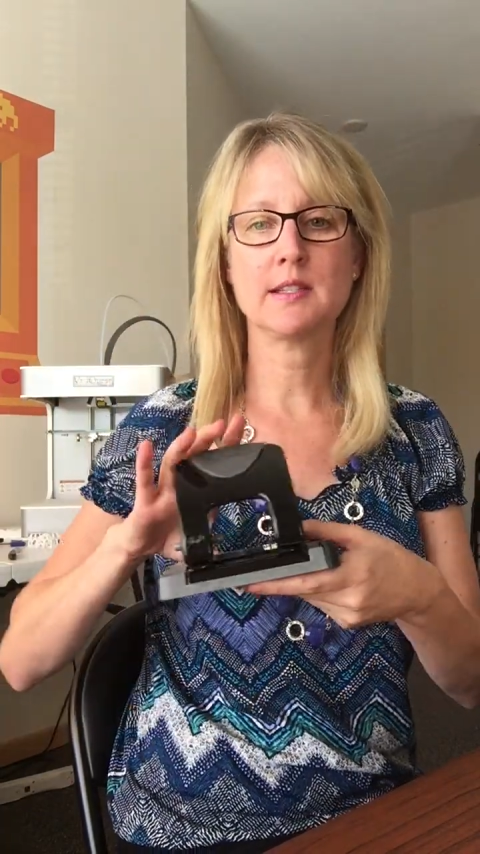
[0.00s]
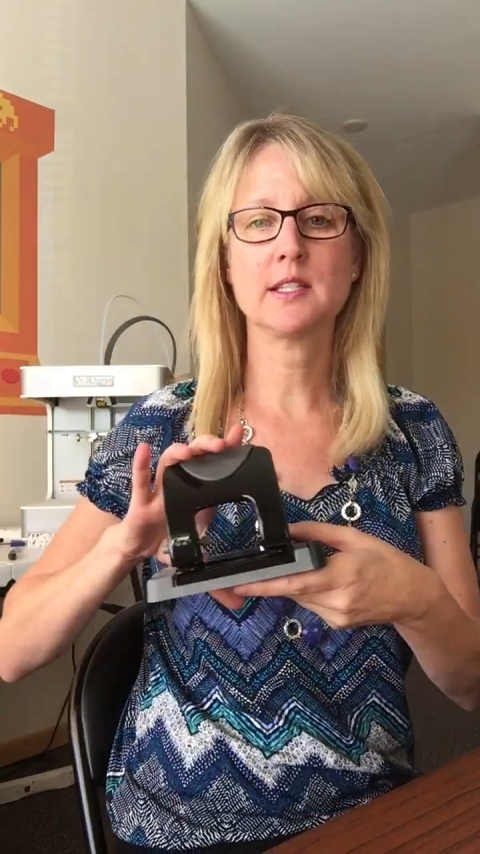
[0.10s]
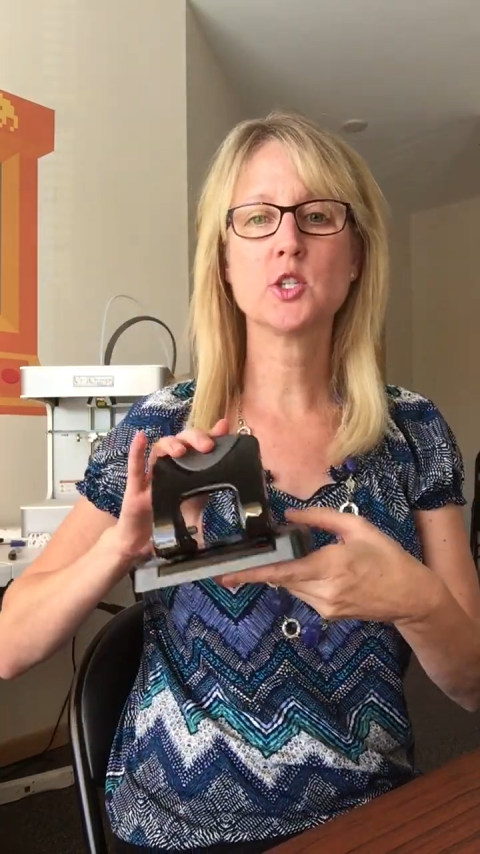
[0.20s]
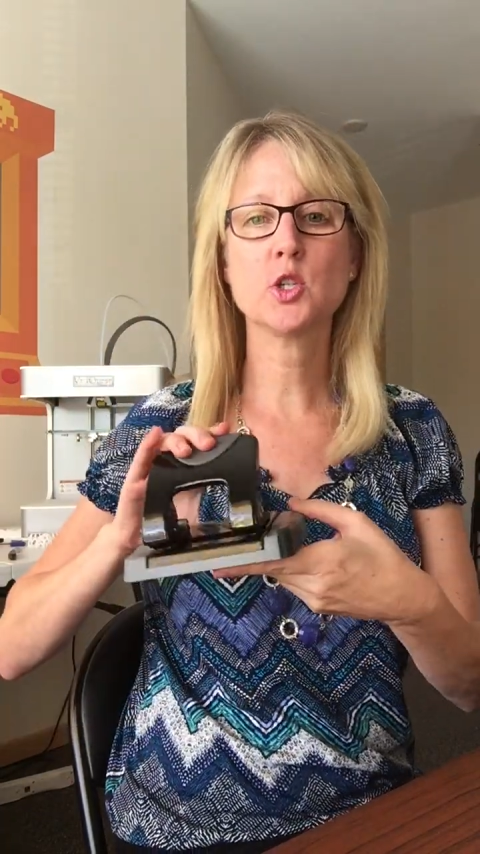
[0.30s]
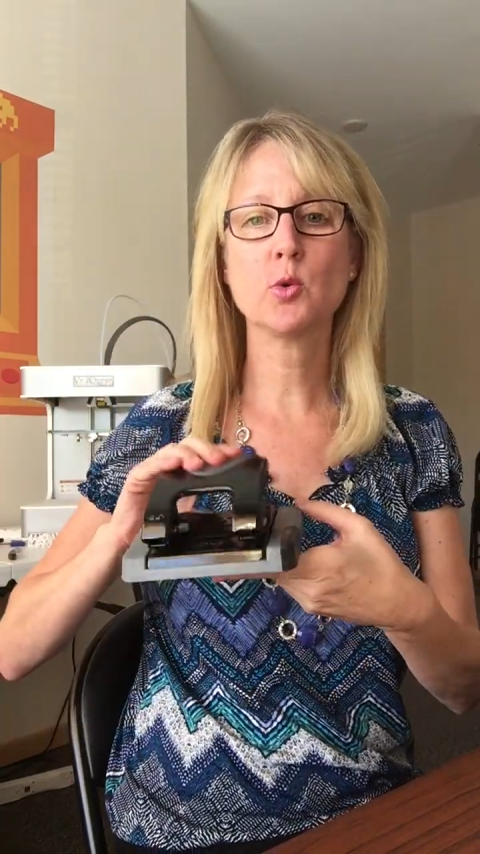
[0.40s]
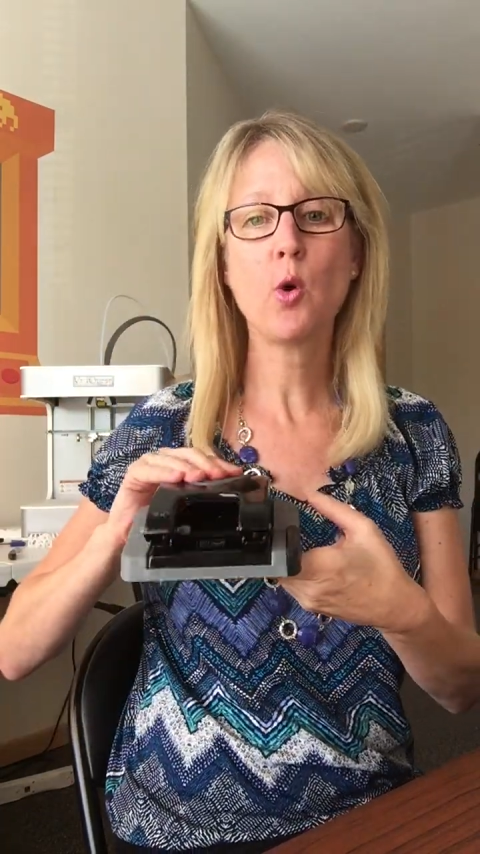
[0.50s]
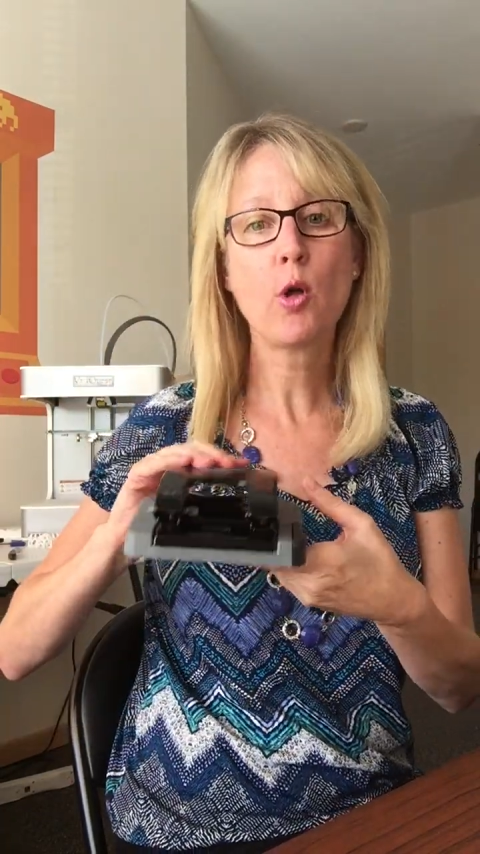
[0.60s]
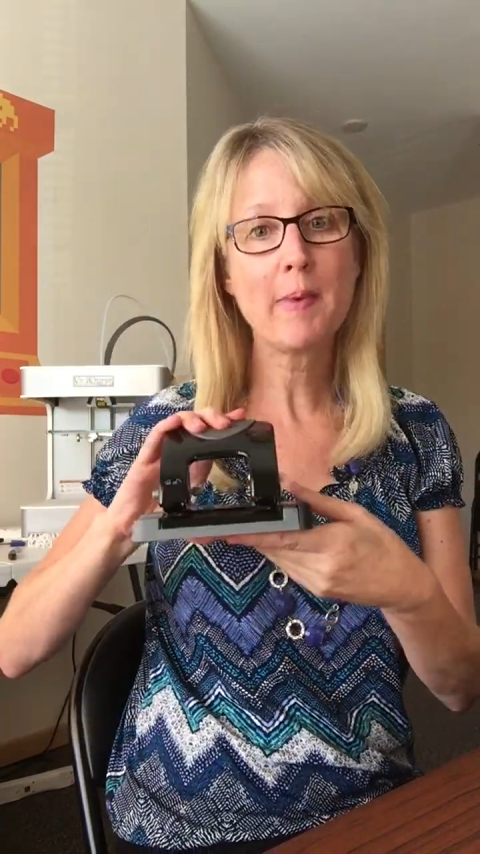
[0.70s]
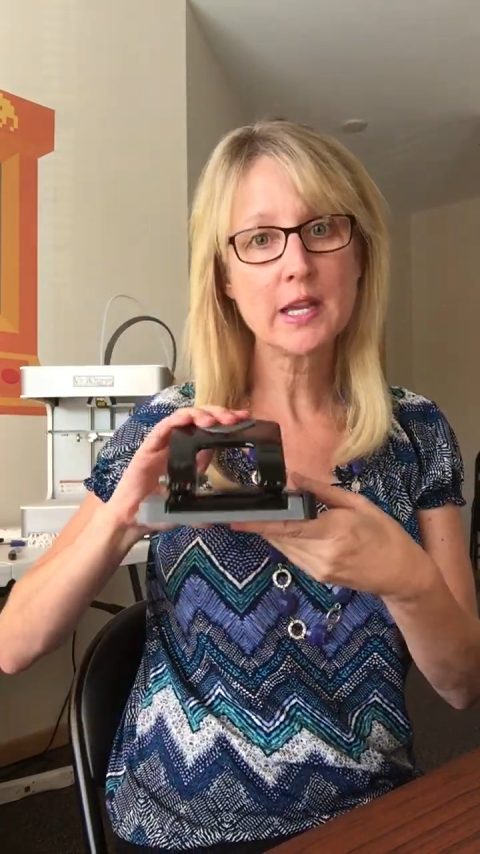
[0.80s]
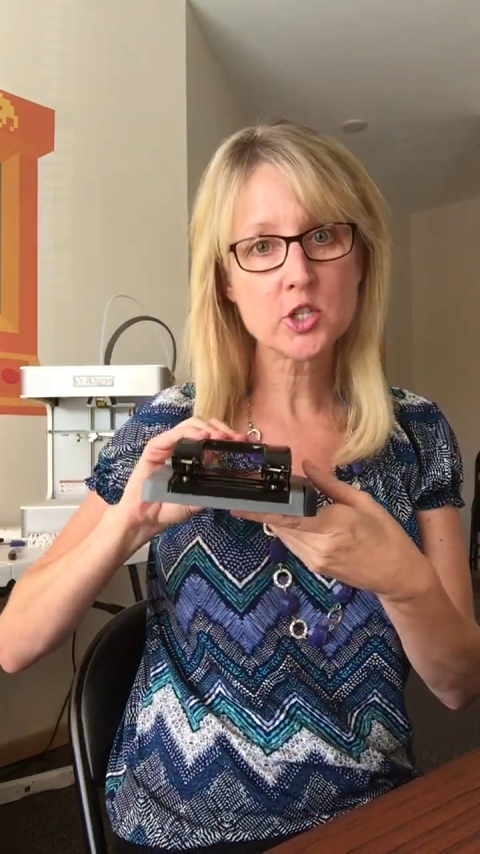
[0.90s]
It's a
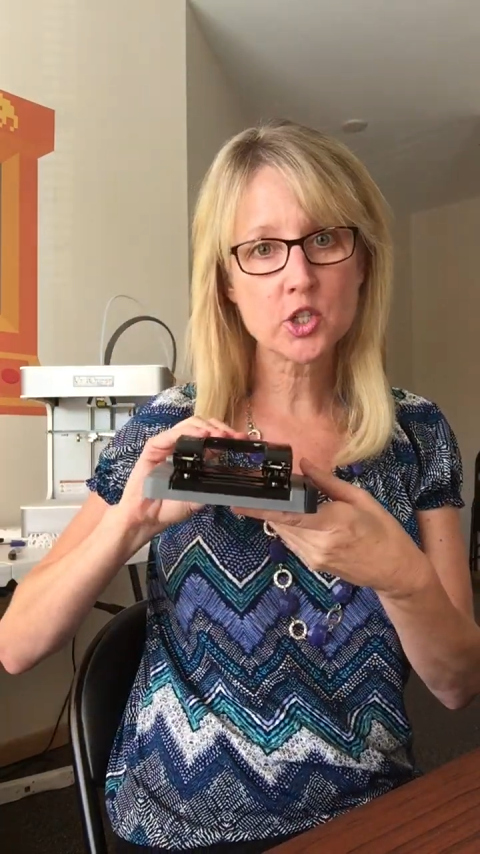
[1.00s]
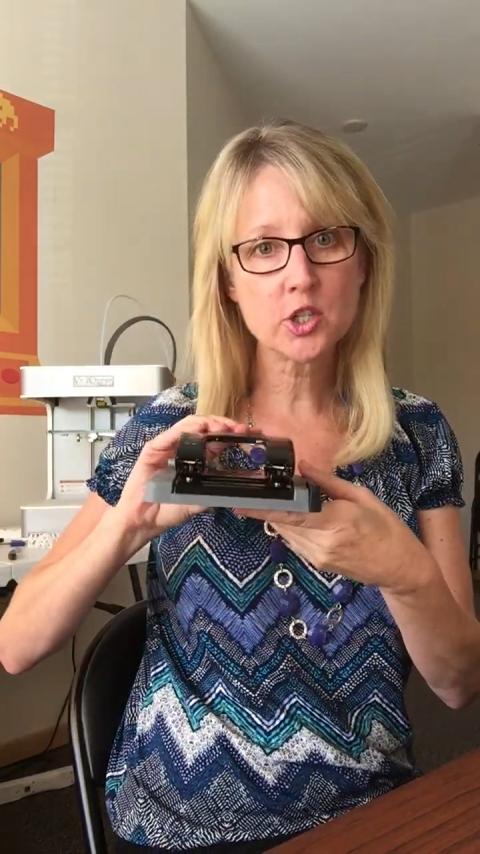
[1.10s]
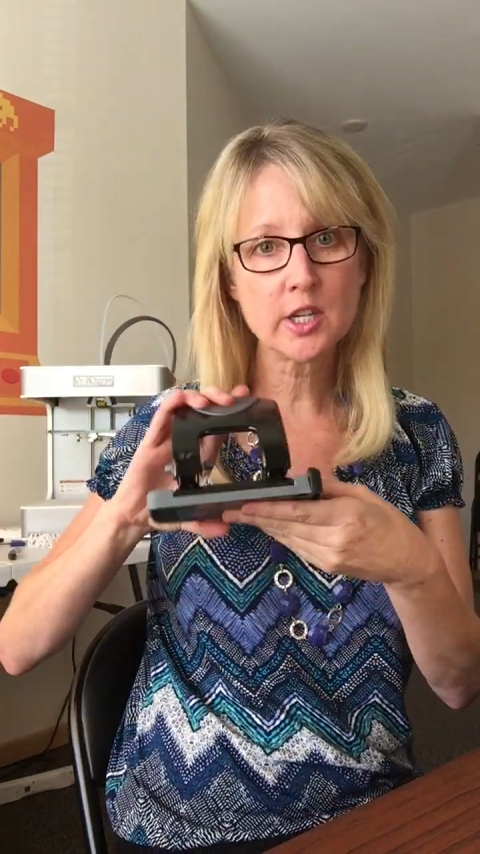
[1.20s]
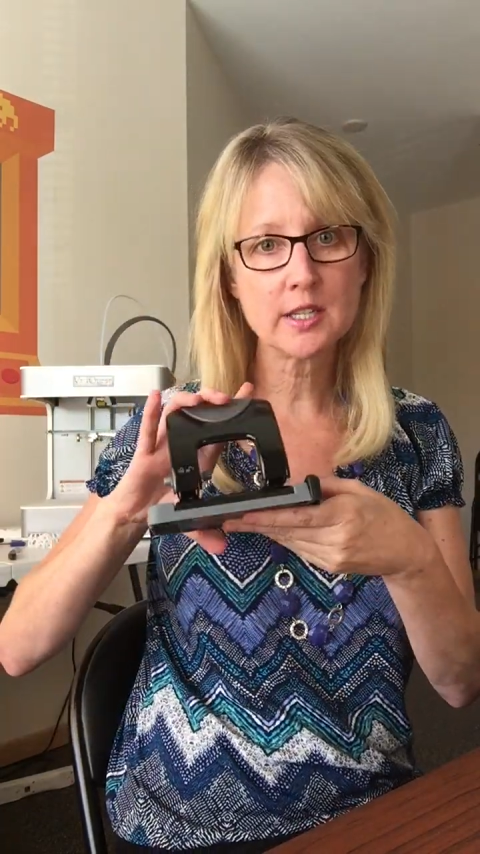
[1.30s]
2-hole puncher